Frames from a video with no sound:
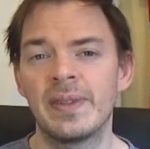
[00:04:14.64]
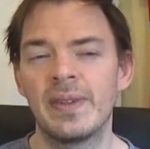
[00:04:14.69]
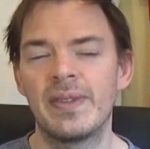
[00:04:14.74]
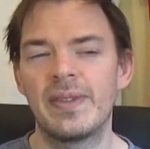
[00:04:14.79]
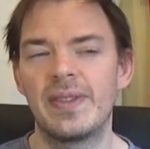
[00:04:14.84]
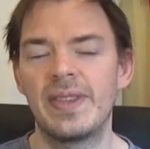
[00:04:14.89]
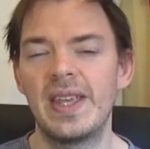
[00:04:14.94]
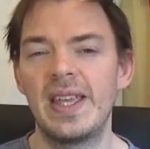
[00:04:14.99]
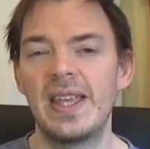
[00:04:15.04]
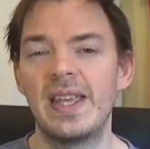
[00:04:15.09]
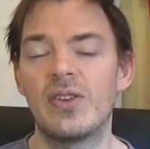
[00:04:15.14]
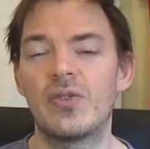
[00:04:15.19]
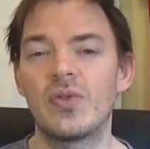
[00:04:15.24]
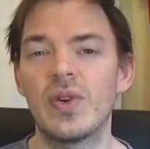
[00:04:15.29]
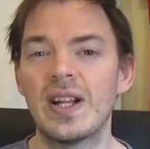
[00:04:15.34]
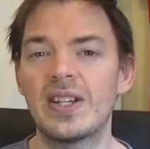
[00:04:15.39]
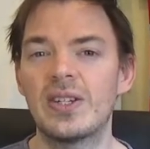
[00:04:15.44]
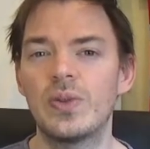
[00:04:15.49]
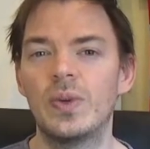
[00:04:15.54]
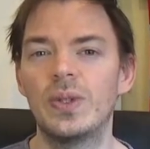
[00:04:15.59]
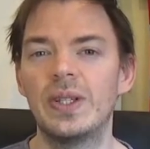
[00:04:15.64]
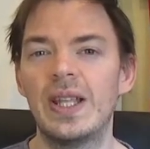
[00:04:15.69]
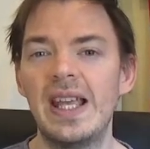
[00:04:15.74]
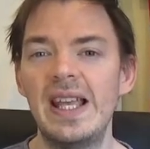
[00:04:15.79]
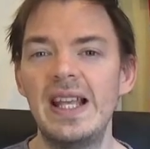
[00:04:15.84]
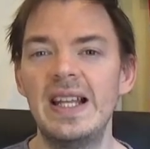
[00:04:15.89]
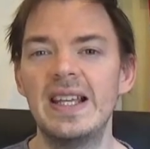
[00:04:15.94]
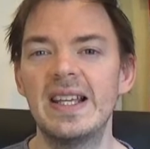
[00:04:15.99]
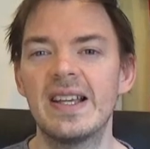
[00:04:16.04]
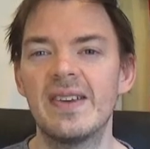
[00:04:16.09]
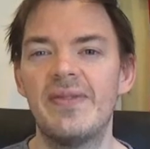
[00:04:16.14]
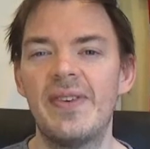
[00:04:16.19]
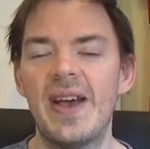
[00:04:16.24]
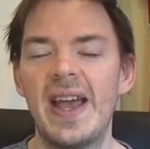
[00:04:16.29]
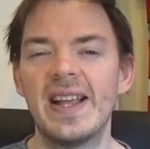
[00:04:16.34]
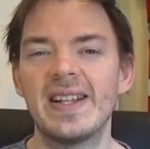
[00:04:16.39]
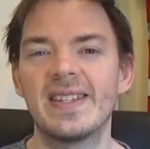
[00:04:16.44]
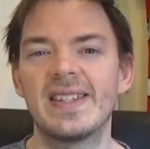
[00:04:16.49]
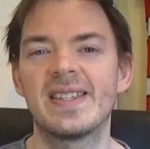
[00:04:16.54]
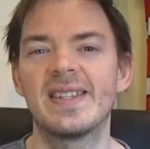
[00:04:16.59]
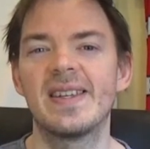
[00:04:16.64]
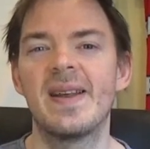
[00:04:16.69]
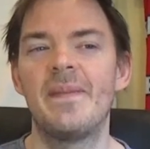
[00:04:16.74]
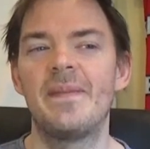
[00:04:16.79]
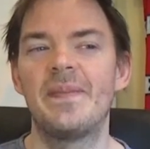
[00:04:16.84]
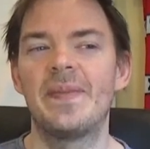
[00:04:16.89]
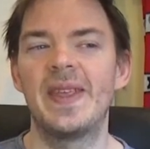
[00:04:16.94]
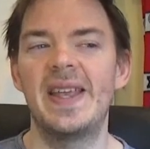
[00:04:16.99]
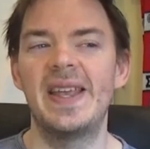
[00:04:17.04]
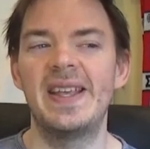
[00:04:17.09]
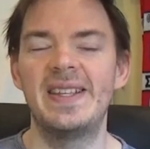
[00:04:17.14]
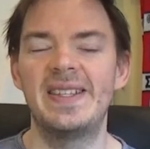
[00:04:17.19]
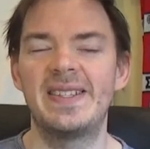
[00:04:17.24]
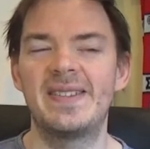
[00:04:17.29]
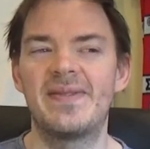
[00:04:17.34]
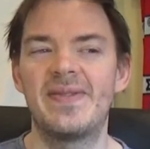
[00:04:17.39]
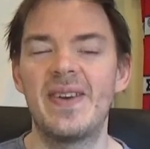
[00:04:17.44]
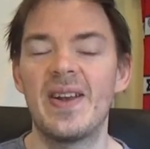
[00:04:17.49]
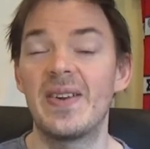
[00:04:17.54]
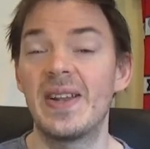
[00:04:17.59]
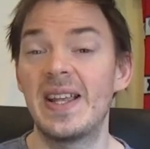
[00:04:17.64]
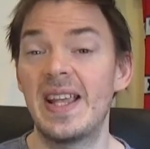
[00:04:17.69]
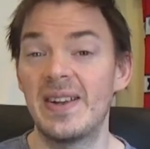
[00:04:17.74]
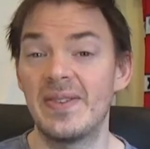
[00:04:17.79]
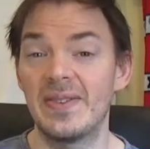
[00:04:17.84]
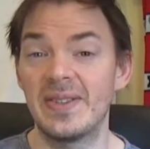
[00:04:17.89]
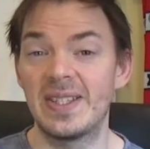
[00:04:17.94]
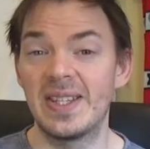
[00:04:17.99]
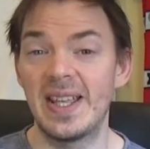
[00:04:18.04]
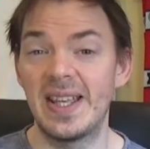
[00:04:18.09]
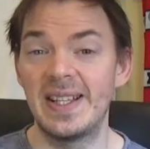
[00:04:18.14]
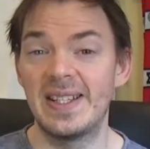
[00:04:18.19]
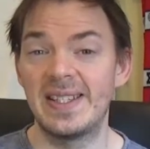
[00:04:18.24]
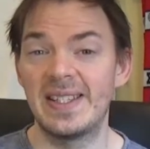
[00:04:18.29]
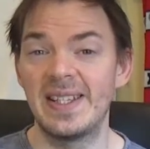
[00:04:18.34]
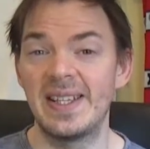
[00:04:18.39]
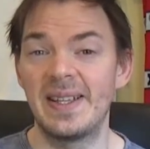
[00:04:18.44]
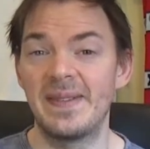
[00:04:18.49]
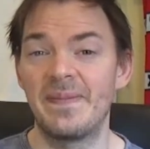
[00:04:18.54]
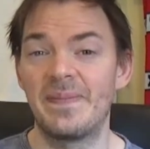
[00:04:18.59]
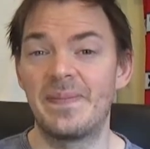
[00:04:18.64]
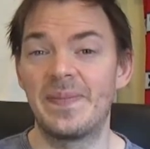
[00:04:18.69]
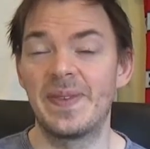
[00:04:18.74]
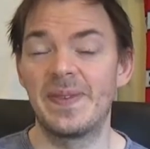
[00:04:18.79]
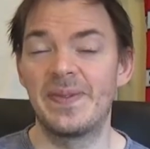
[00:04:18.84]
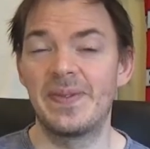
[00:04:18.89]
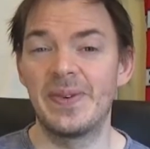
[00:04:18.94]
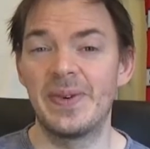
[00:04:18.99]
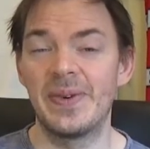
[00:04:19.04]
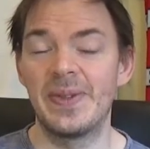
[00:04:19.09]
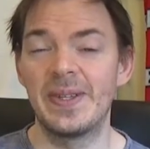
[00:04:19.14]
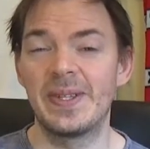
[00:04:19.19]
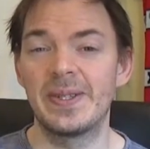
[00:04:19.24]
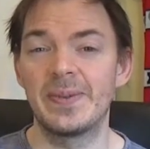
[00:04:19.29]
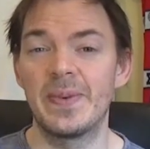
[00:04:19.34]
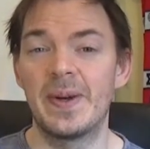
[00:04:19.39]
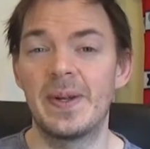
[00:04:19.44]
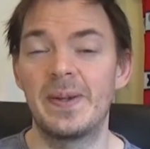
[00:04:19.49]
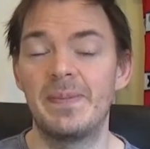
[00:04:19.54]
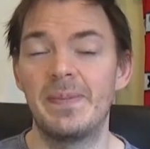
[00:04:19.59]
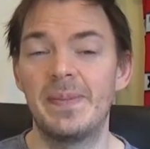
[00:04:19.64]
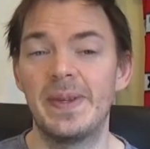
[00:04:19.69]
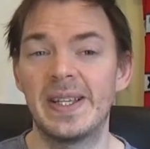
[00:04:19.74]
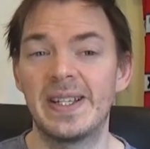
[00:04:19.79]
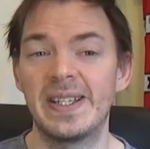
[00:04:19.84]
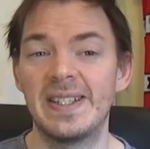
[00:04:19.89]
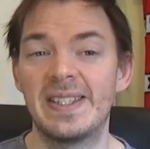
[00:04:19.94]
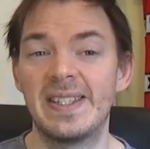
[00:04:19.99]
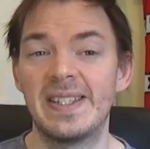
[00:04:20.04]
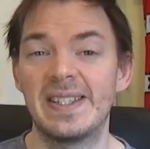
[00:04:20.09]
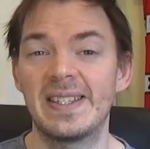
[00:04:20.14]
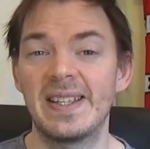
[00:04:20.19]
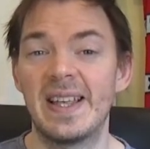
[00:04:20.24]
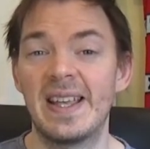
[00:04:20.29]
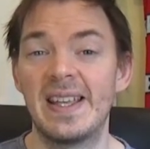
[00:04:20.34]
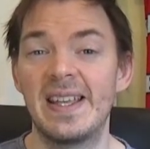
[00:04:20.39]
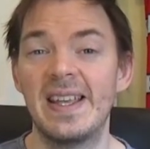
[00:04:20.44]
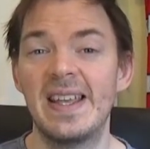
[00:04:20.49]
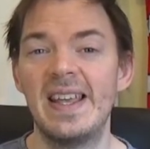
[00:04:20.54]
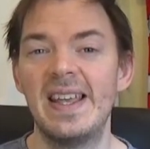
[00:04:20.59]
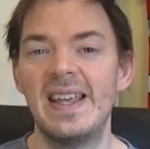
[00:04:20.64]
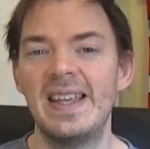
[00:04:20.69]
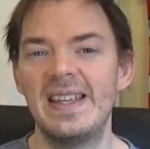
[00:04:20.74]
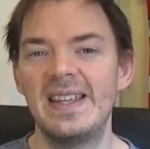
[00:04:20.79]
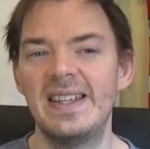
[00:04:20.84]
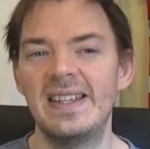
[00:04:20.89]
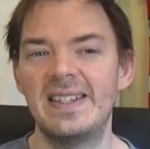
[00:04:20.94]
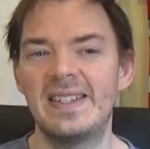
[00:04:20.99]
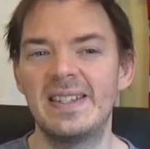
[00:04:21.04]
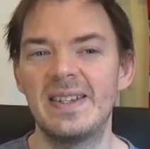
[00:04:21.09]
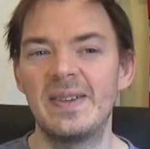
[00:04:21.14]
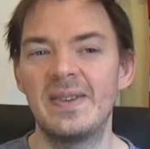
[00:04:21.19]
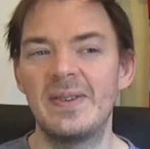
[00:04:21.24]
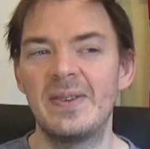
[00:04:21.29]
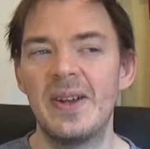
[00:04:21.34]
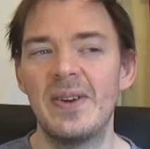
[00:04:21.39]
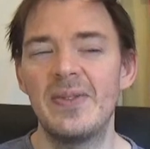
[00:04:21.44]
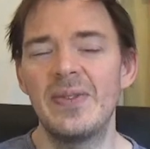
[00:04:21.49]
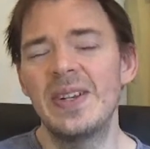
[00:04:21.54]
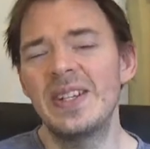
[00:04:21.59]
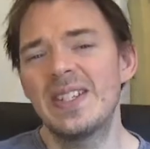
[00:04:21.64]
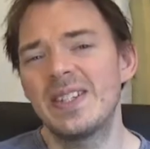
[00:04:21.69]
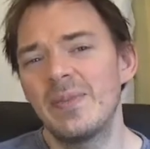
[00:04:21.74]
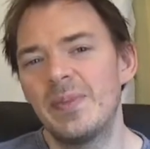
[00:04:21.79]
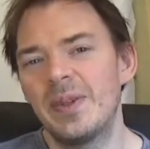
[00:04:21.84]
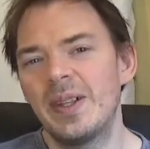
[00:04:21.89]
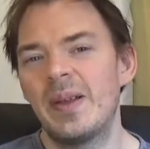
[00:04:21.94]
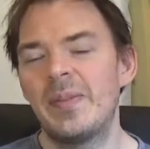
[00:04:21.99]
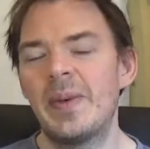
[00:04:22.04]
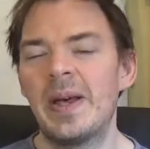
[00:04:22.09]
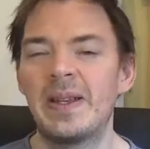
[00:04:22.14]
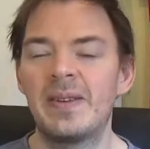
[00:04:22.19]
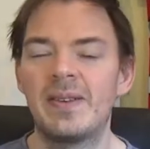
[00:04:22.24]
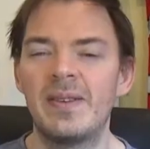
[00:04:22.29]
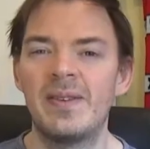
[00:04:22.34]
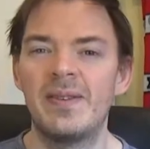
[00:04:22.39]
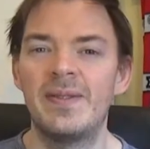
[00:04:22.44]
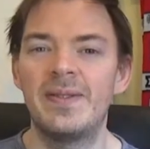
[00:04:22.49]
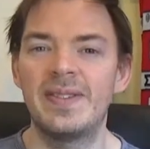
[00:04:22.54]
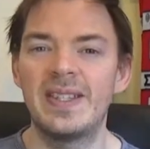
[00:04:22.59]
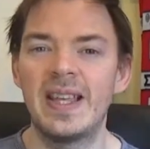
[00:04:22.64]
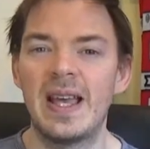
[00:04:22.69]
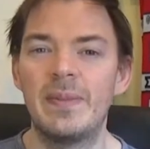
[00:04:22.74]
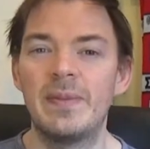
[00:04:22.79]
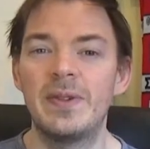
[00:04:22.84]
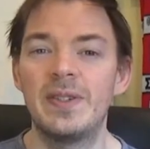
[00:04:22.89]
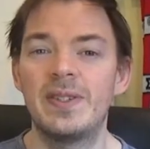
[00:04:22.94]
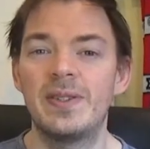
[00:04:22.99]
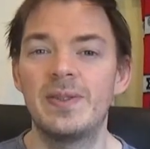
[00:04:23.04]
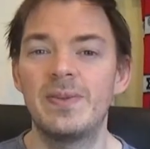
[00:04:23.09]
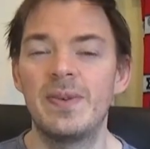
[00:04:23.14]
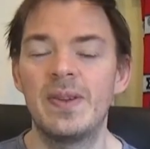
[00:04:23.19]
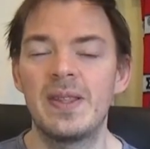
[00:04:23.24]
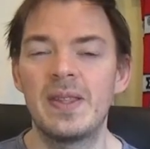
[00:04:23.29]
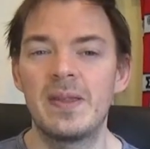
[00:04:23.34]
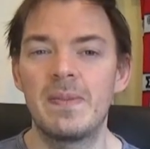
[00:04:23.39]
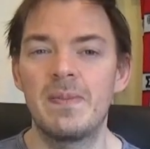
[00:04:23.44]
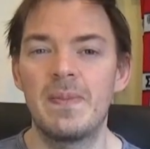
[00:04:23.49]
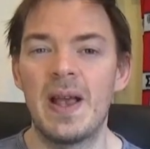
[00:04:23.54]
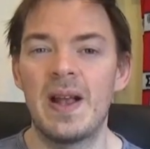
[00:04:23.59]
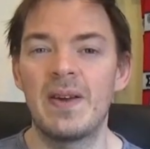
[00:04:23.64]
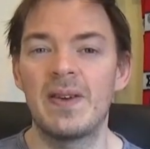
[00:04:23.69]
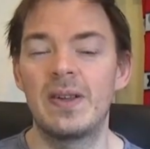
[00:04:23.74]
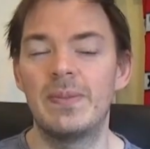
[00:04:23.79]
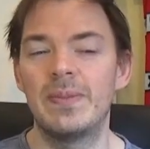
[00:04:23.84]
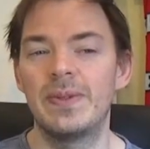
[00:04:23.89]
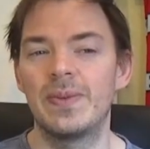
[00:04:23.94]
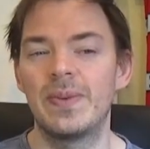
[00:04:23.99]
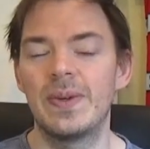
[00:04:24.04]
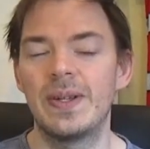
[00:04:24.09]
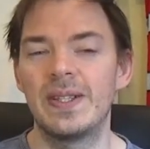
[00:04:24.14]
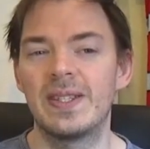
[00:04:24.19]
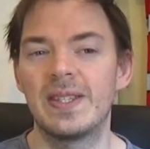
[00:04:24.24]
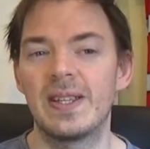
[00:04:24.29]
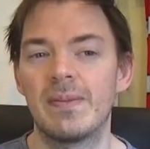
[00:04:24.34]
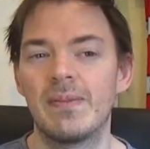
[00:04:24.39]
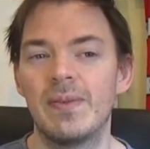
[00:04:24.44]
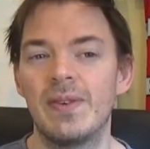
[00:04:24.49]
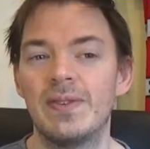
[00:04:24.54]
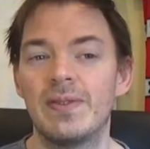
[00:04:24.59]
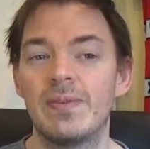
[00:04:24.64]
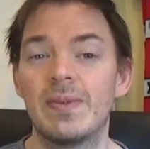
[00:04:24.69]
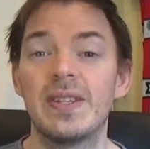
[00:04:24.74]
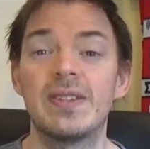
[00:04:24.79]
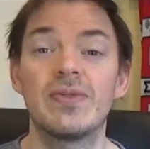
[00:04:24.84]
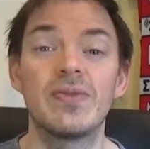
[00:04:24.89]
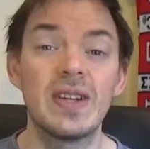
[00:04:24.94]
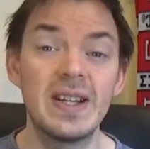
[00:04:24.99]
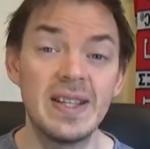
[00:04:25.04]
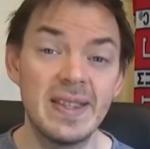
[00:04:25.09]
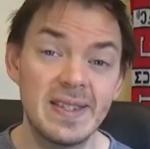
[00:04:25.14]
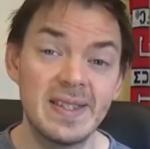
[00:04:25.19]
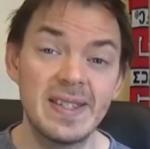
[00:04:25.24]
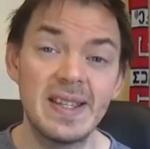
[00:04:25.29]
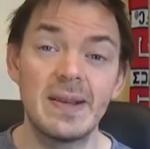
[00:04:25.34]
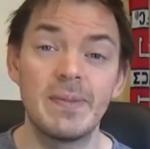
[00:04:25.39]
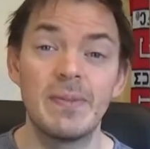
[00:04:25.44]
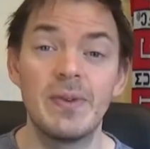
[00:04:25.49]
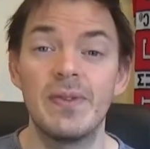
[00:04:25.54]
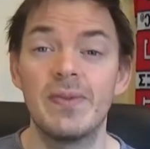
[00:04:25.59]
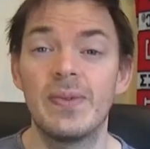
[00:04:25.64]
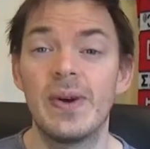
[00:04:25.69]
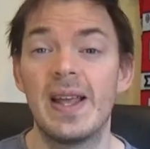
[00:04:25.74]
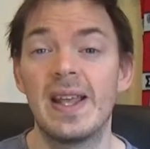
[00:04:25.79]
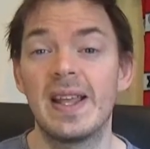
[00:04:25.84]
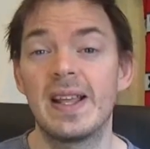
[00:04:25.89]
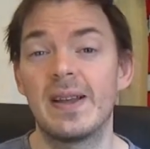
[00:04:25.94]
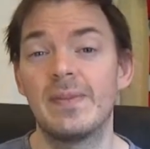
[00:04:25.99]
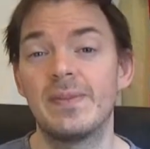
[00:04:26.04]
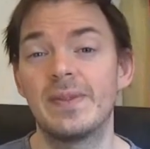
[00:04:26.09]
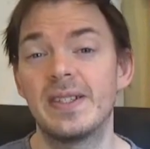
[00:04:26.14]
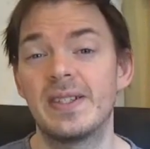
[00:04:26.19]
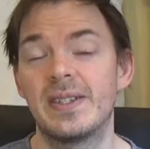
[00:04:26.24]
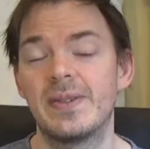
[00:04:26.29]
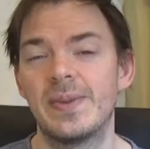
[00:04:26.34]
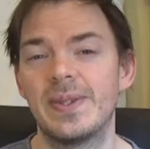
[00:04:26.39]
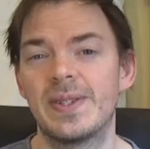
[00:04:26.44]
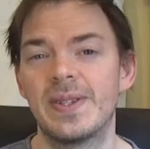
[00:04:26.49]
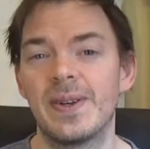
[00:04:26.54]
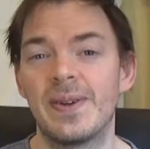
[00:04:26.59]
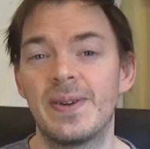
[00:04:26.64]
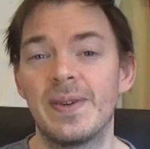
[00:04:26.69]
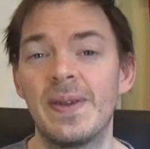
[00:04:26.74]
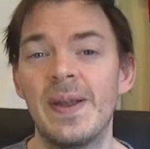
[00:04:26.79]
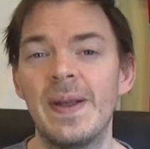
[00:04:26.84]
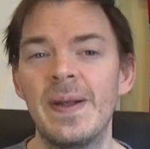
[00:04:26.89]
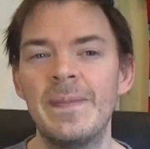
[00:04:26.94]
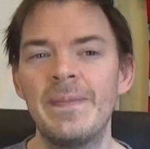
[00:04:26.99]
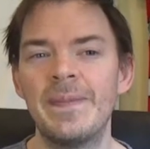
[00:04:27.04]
The gradual healing effect is very irritating for this one, because it's like, you do a reasonable amount of damage with Barry between sync moves, but it's really the sync move where he comes into his own,